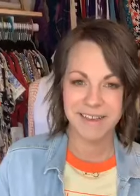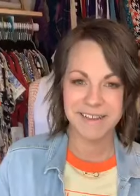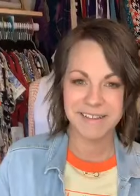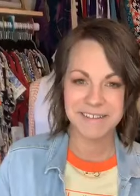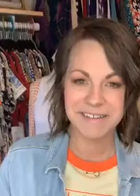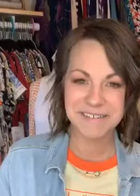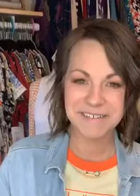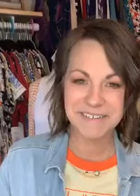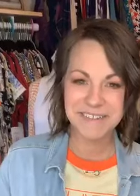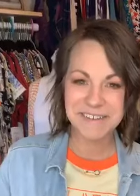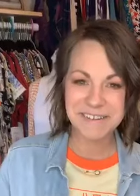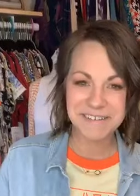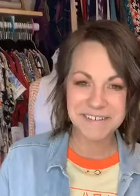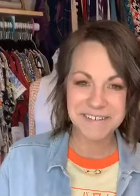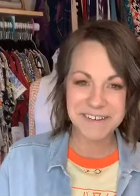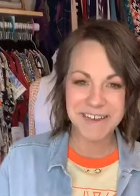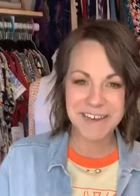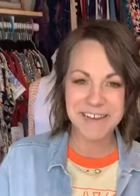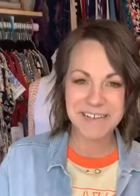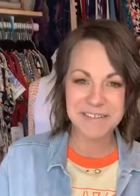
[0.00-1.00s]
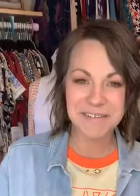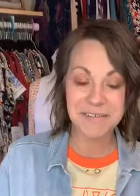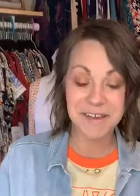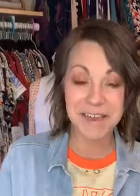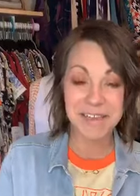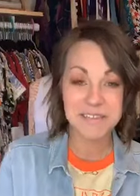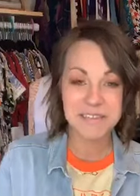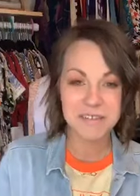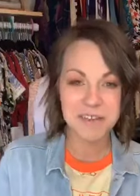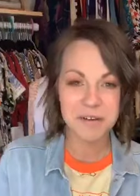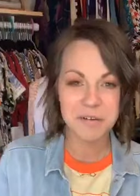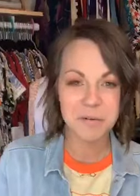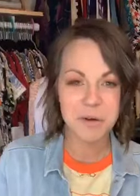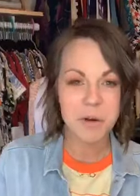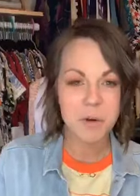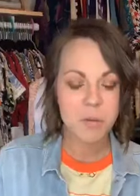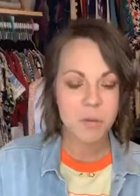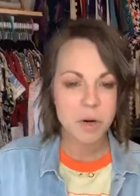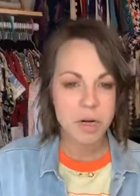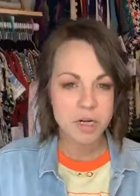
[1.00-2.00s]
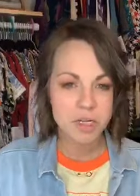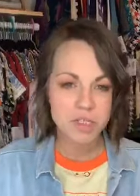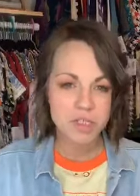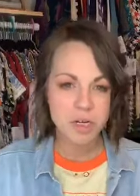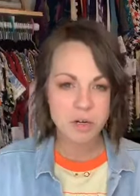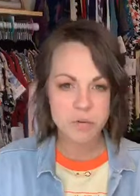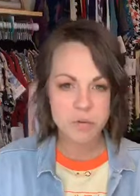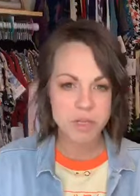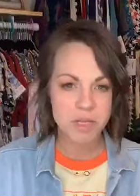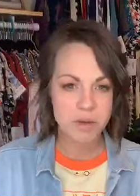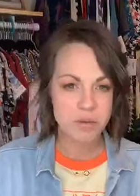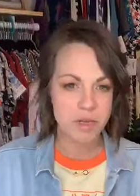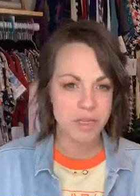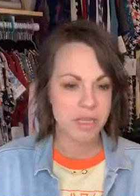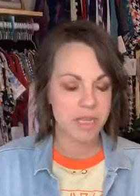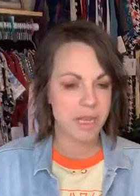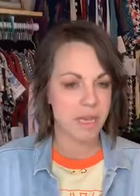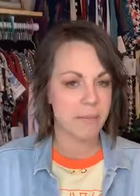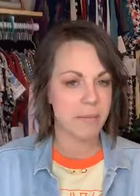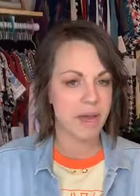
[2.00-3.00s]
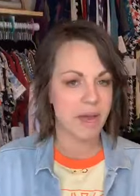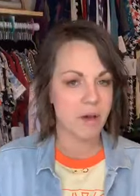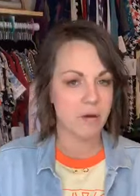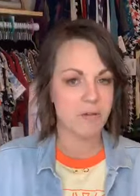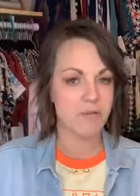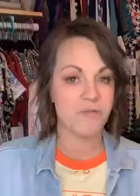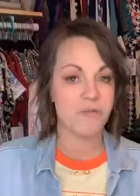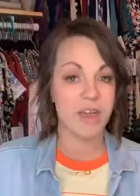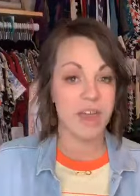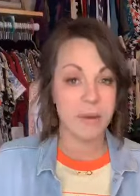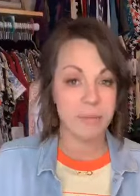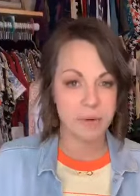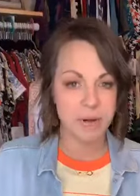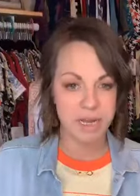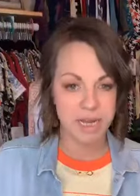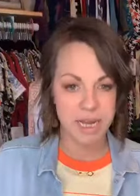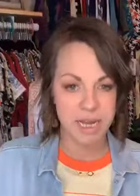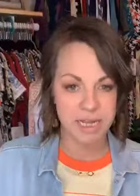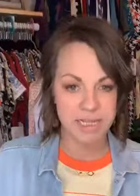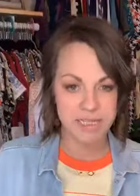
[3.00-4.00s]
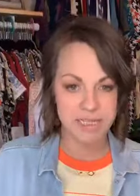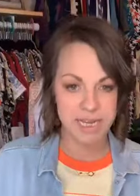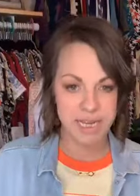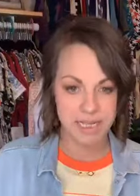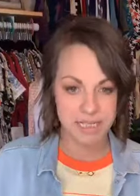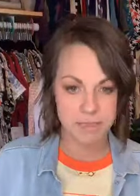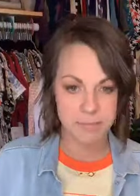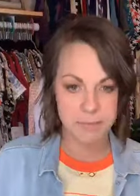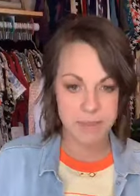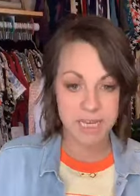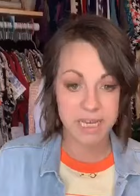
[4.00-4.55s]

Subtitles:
Hello, you guys. Okay, so we're going to talk really quickly about fabric content